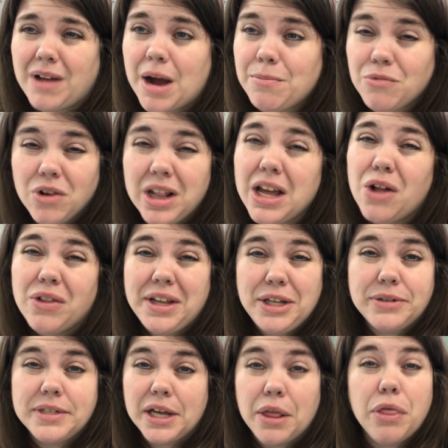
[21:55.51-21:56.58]
I'm really only
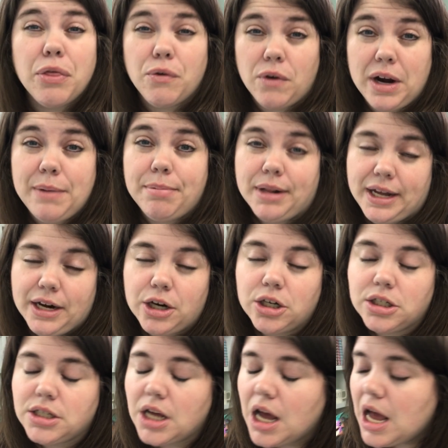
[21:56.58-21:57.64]
using 3
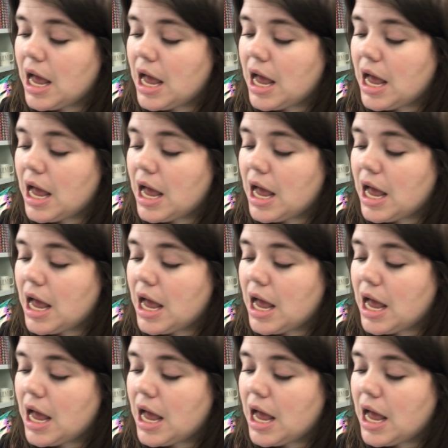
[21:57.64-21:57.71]
planners.